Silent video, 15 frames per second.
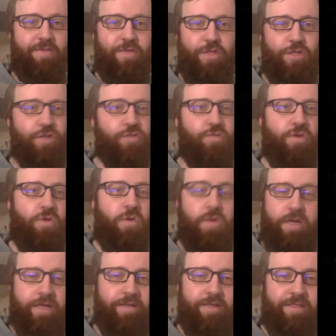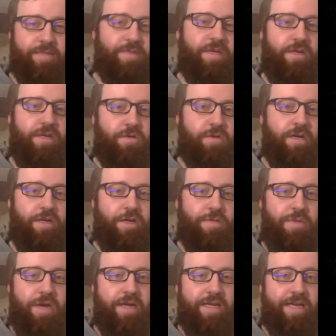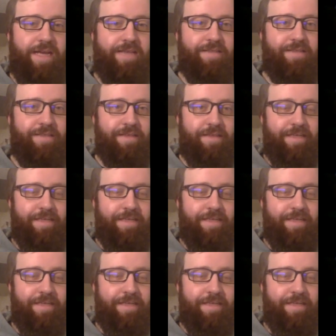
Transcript: We should just record it because it'd be a, a good podcast